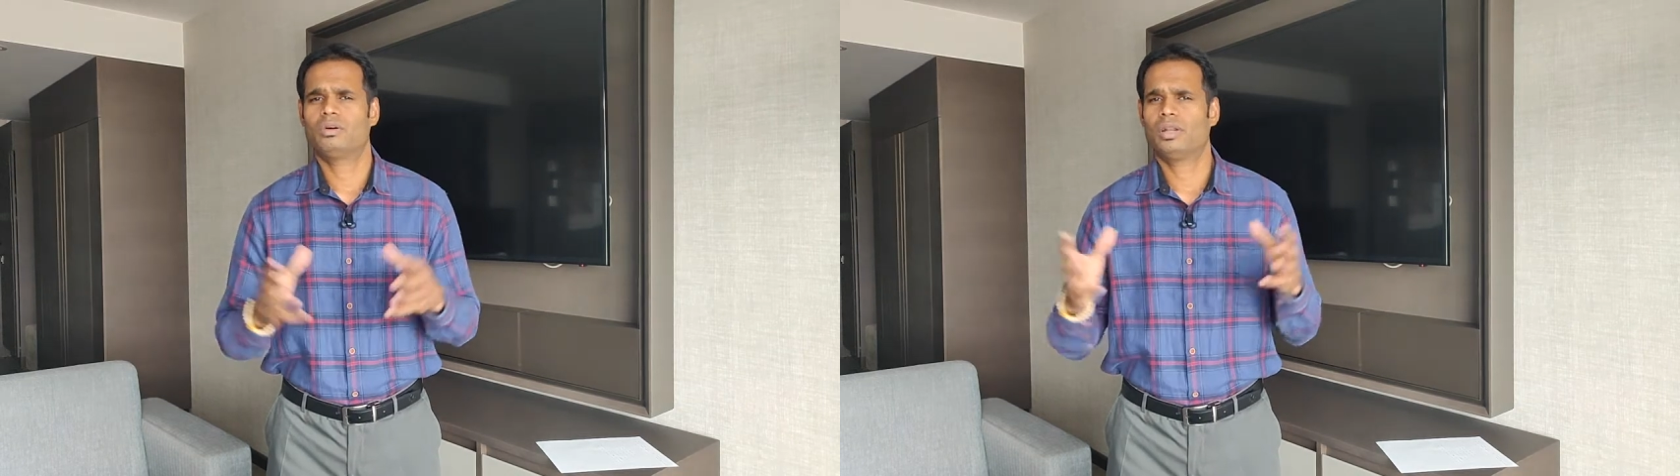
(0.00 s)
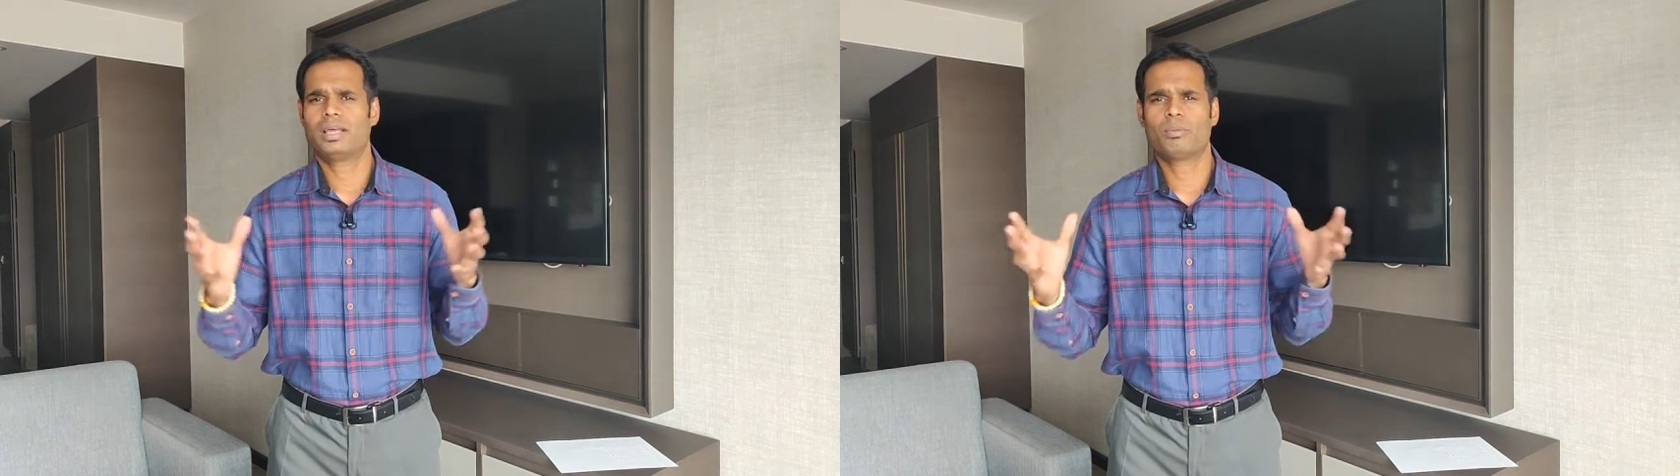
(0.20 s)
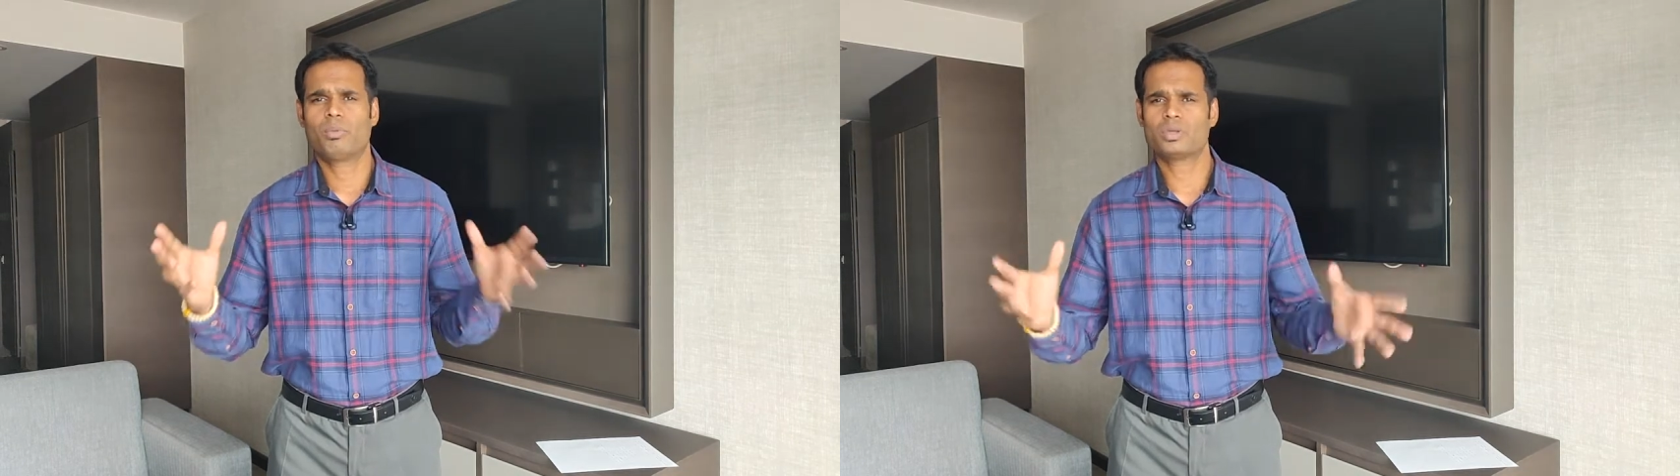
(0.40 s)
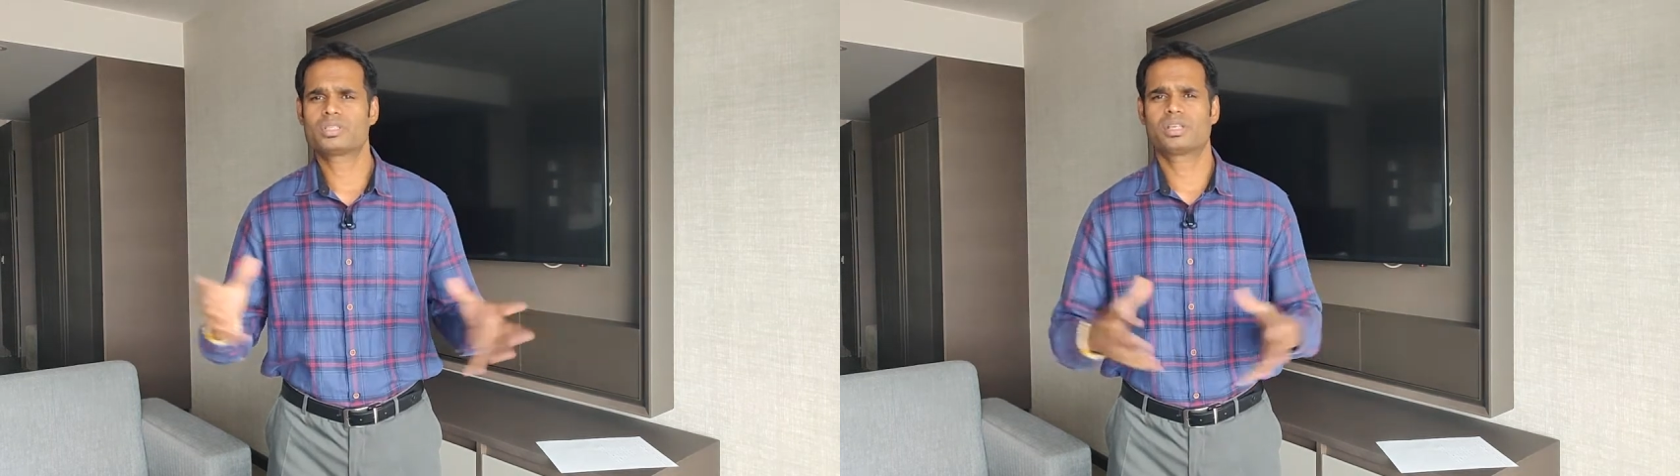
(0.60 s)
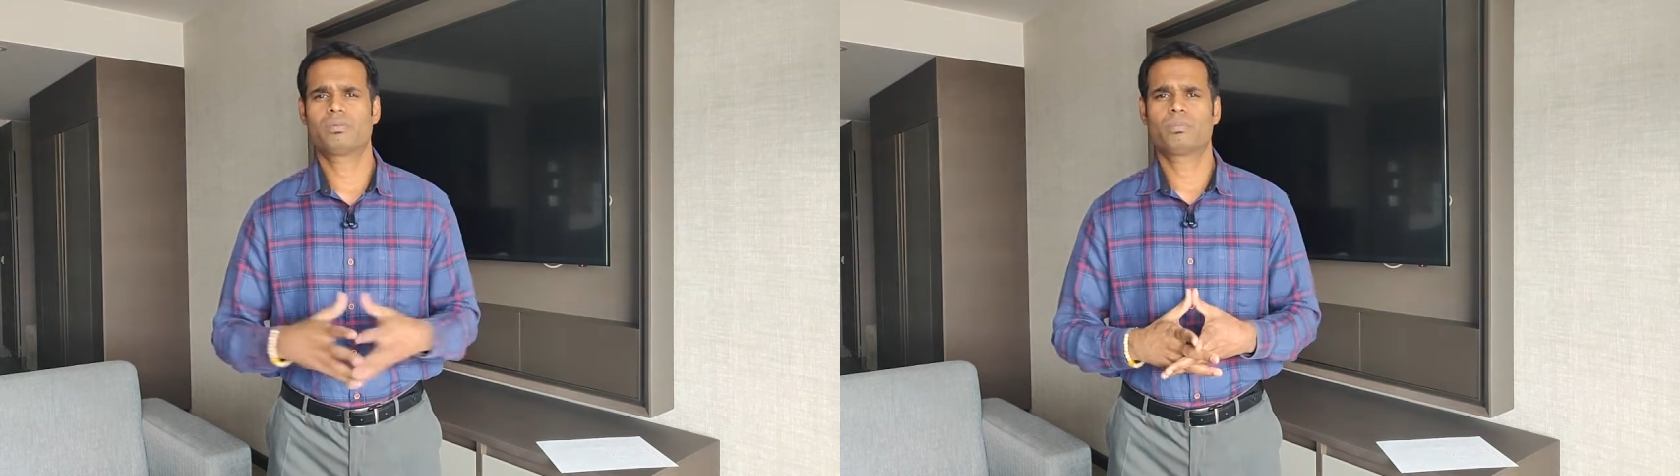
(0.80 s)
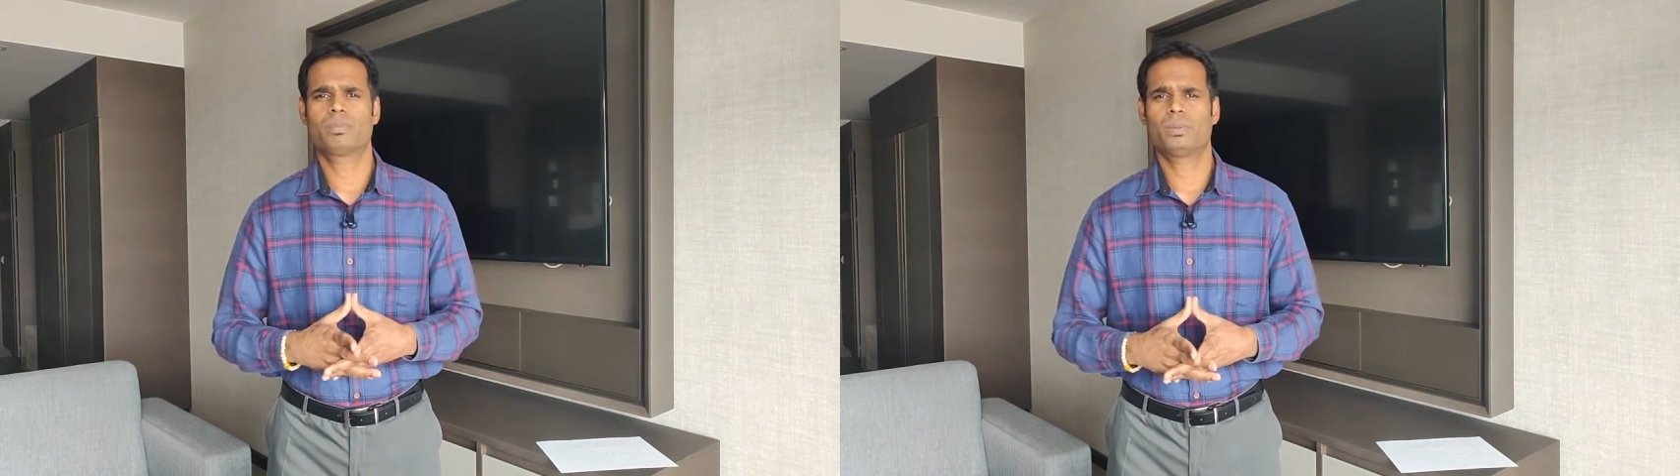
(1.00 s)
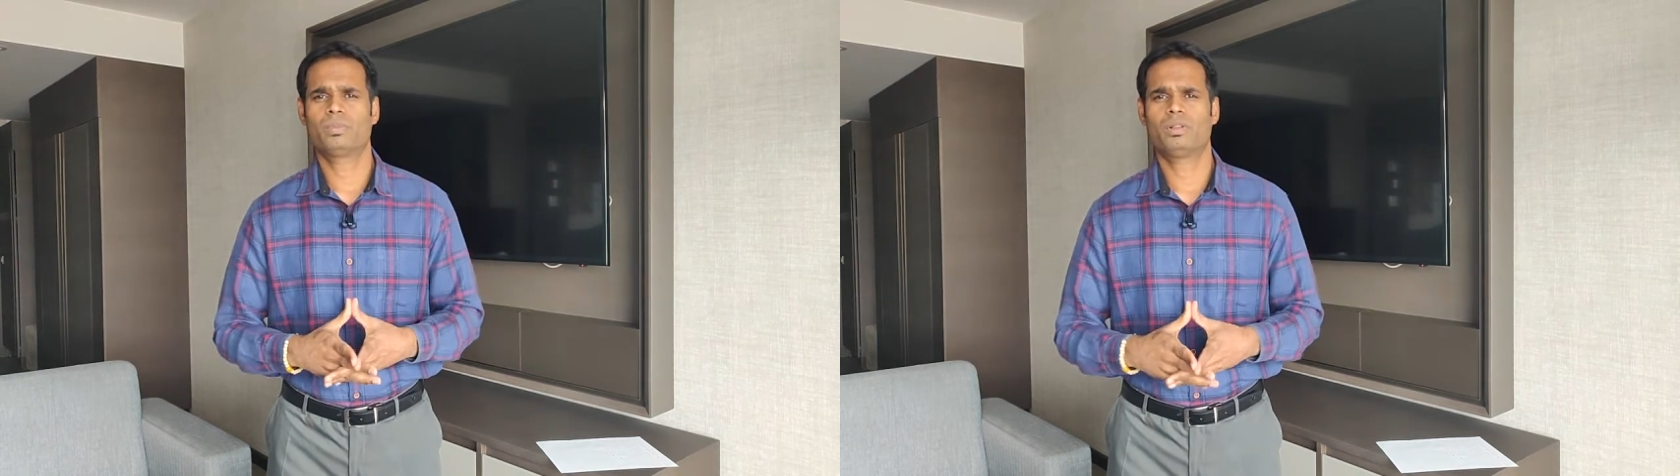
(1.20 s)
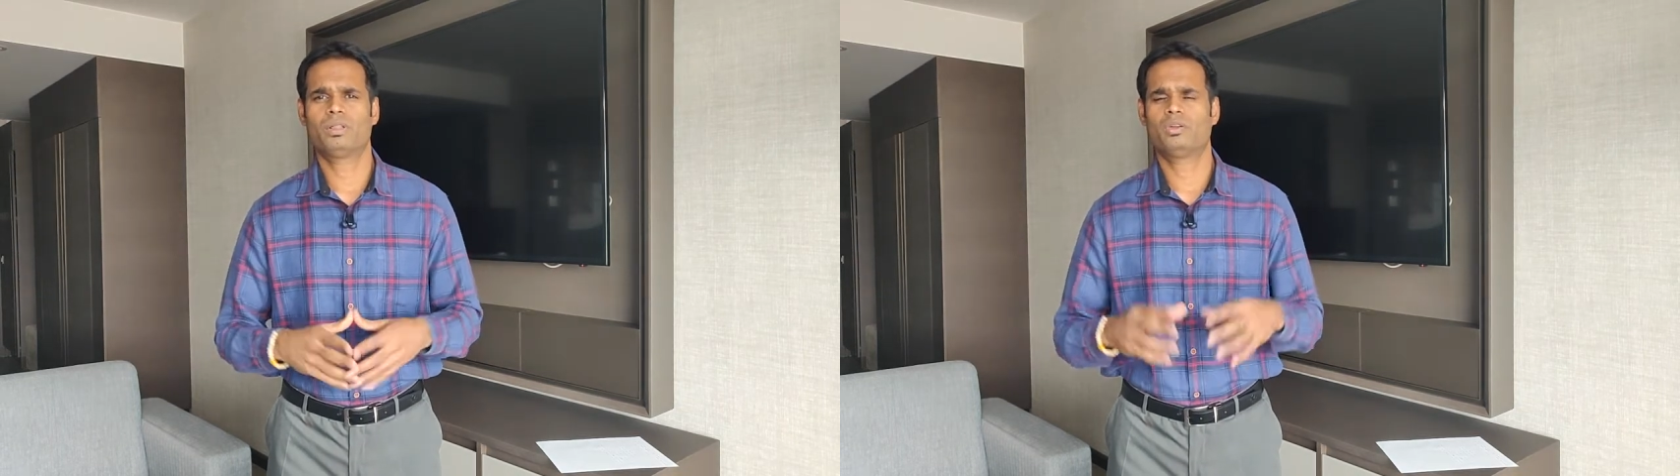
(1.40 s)
like positive
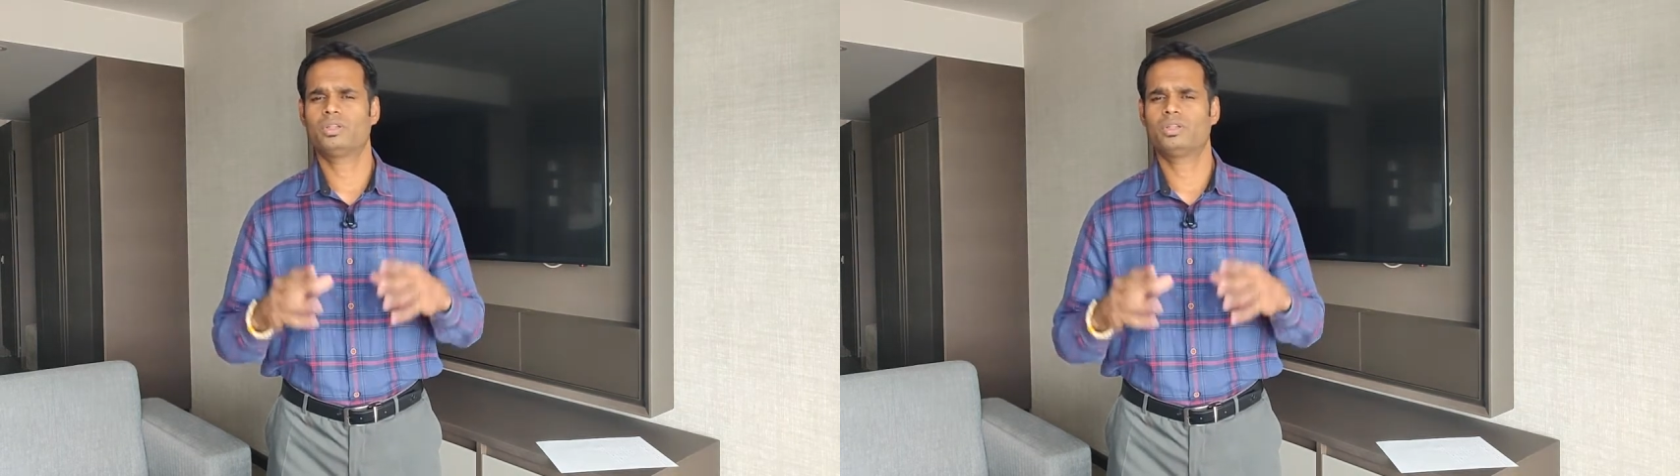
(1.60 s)
people.